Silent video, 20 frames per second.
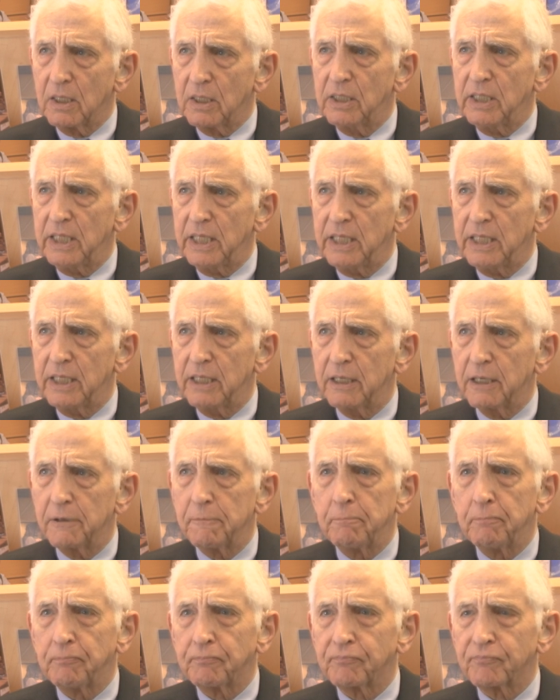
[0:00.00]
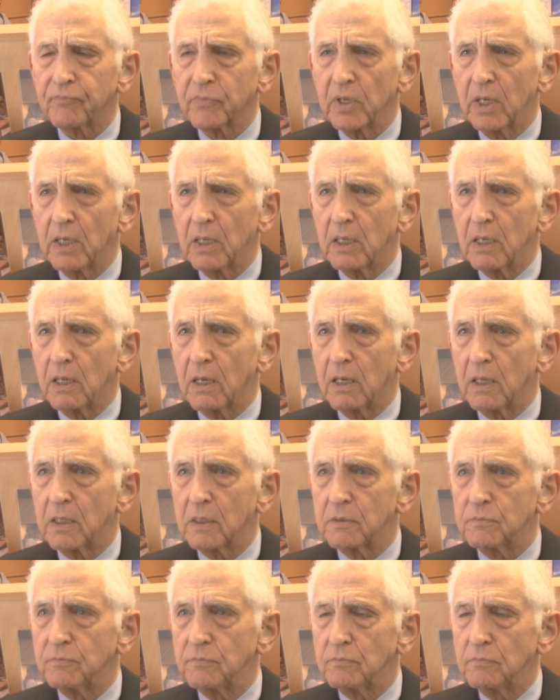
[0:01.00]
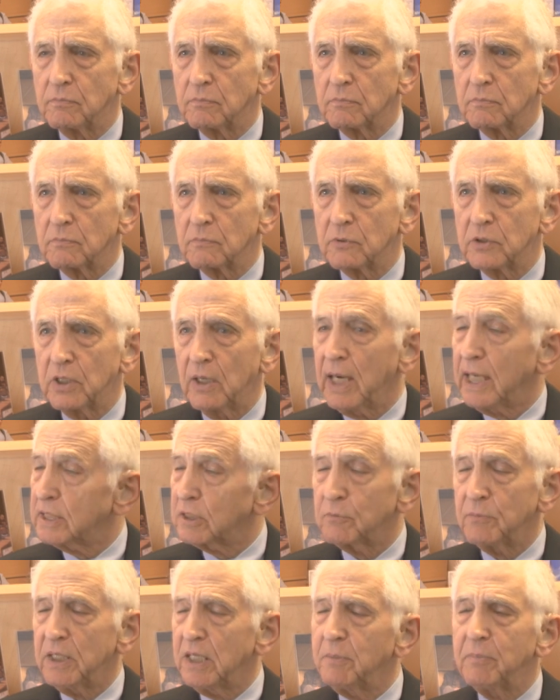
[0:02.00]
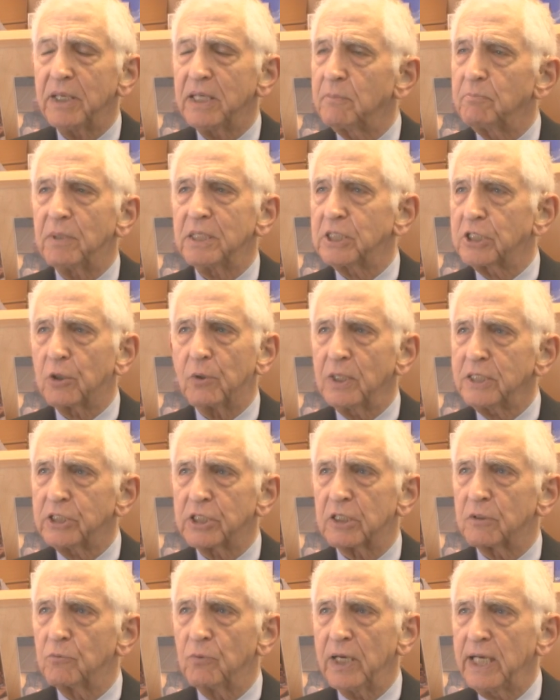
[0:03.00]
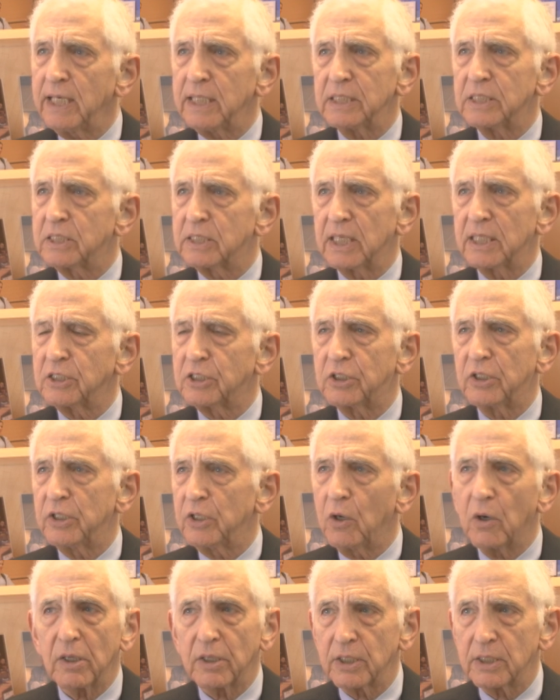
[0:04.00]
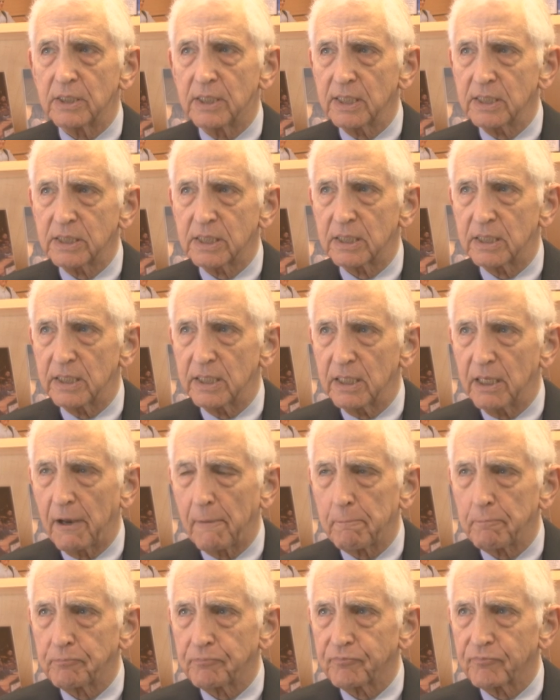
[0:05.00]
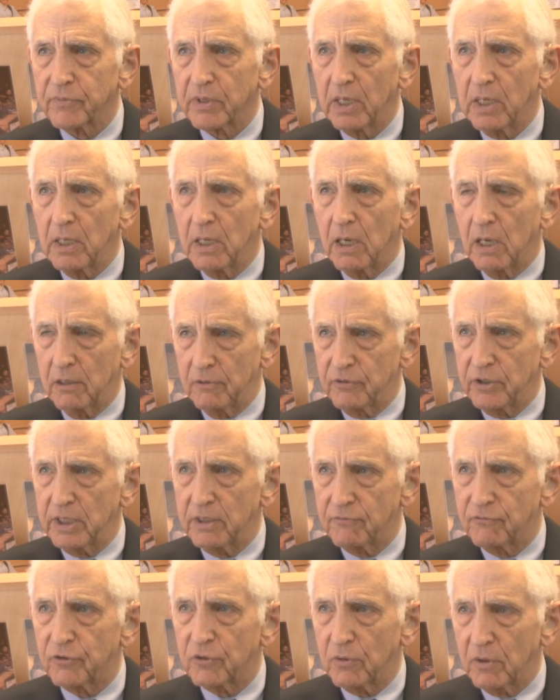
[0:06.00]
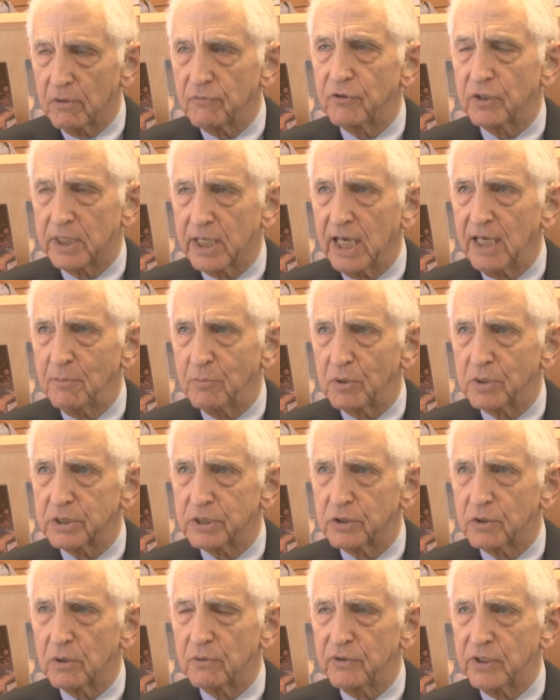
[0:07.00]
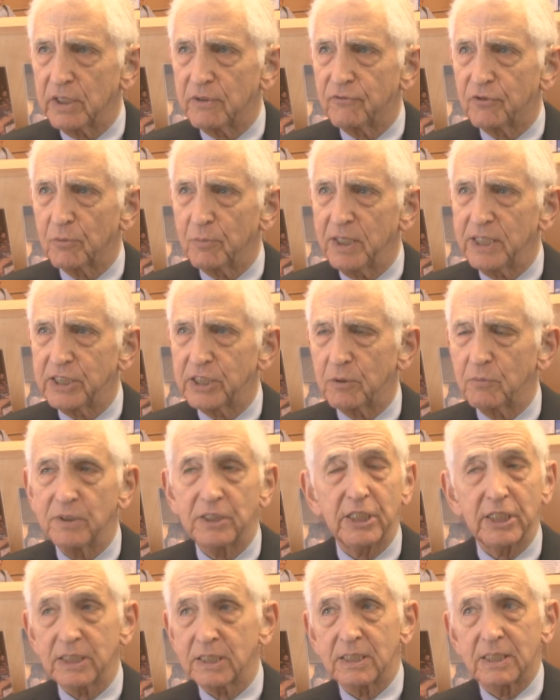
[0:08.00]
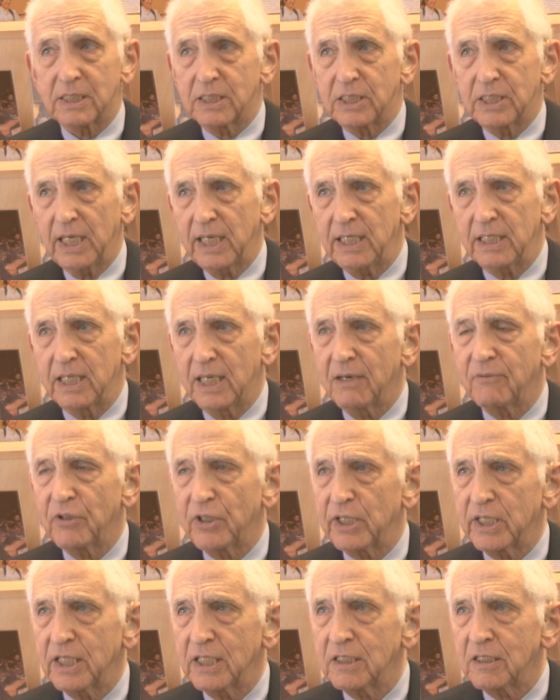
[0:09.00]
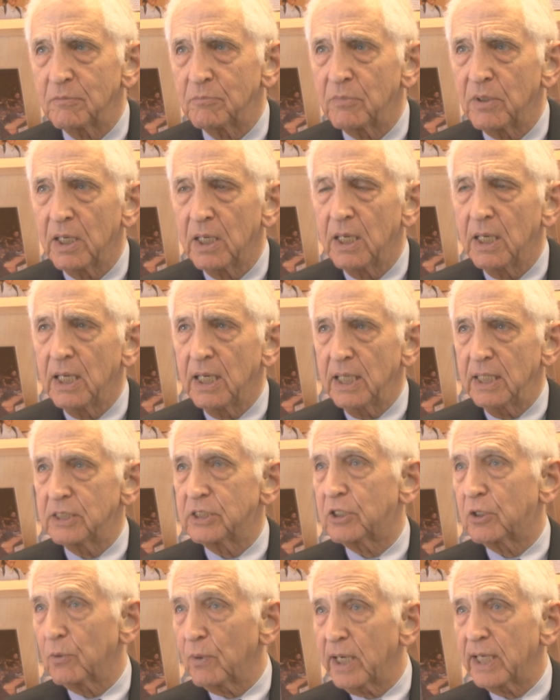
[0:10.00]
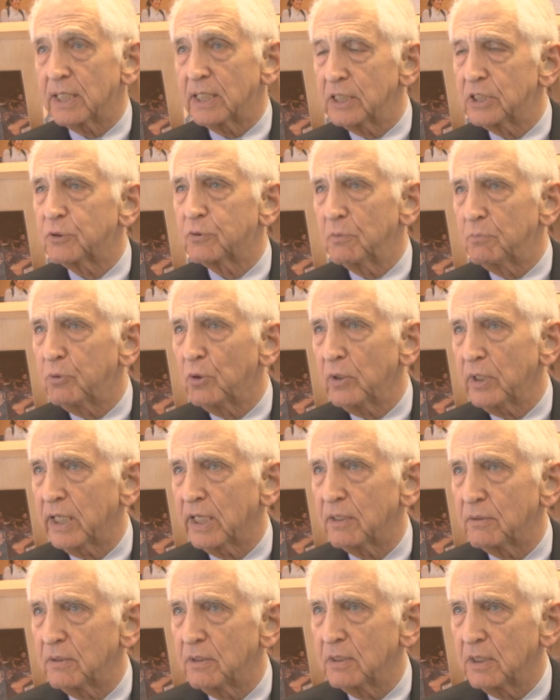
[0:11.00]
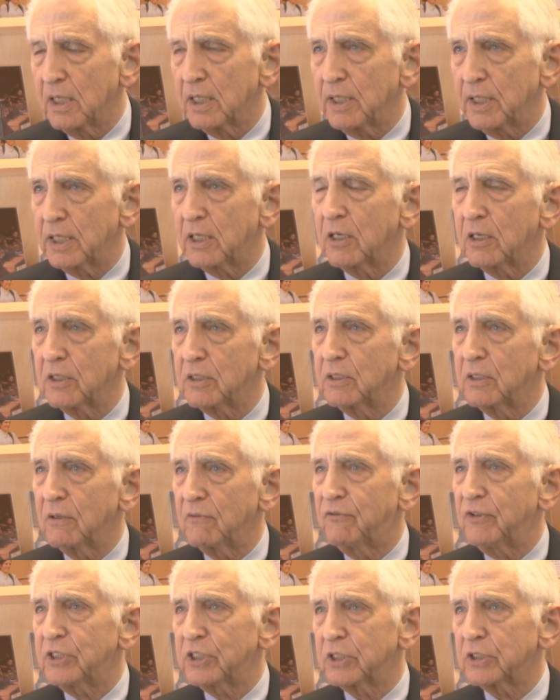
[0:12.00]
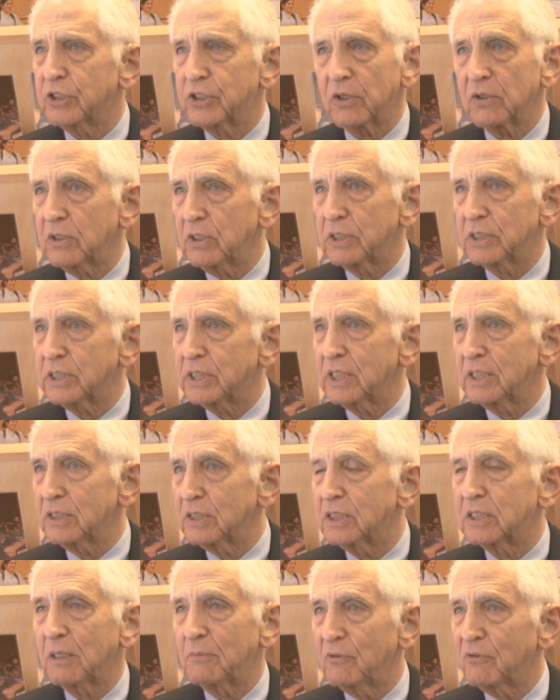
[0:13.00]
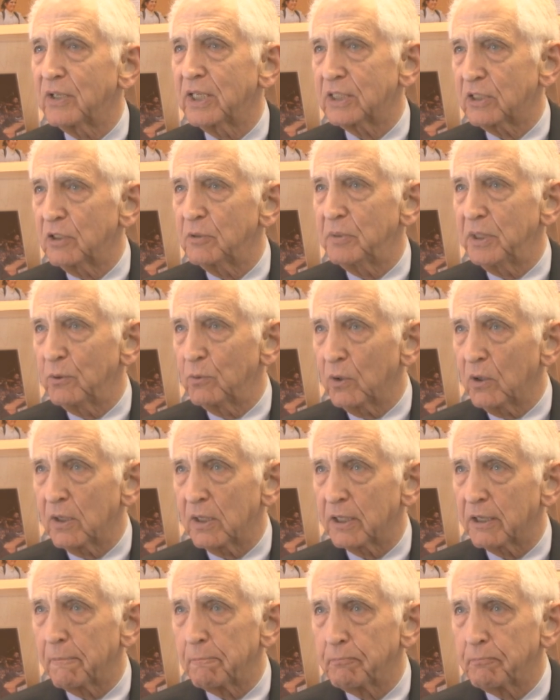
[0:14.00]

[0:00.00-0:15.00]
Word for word: The, uh, uh there hasn't really been much question raised as to the authenticity of the, of the cables or the information, which isn't to say that everything in them is correct. It's reporting in our official circles, and some of that could be wrong.